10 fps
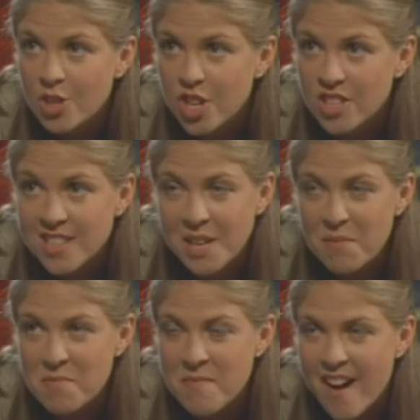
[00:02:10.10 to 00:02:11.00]
Just
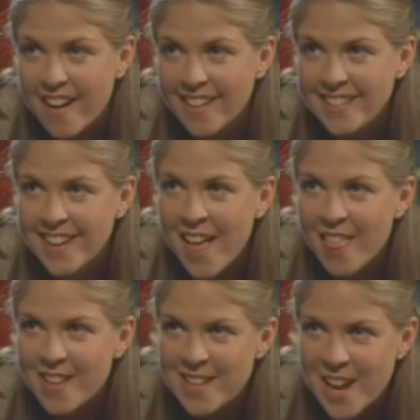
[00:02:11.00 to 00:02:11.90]
keep in mind
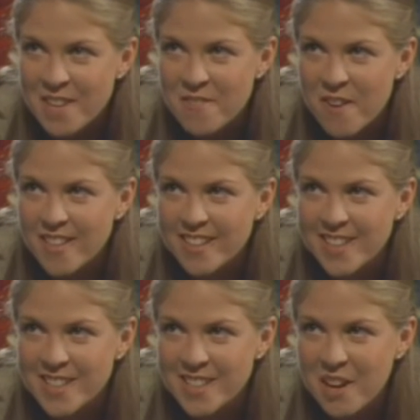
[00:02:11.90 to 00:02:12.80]
that Danny Farthing
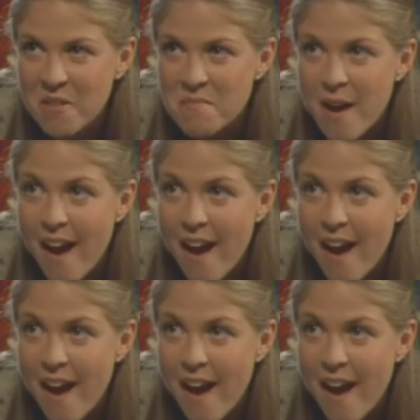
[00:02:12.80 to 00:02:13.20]
doesn't come